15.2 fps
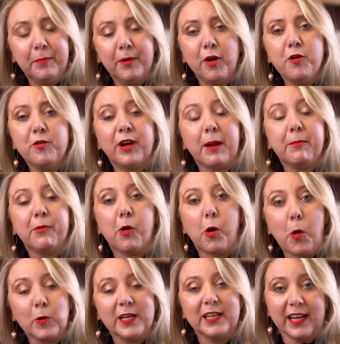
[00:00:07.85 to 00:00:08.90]
Program
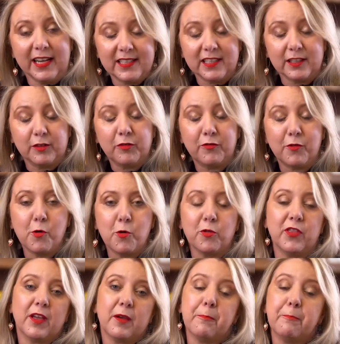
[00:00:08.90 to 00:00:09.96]
Coordinator for
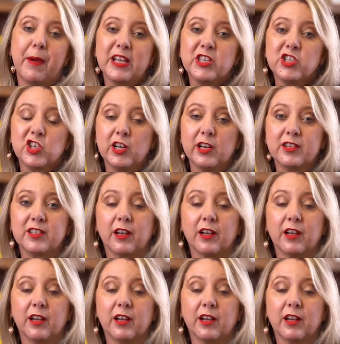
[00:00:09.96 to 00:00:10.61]
the Bachelor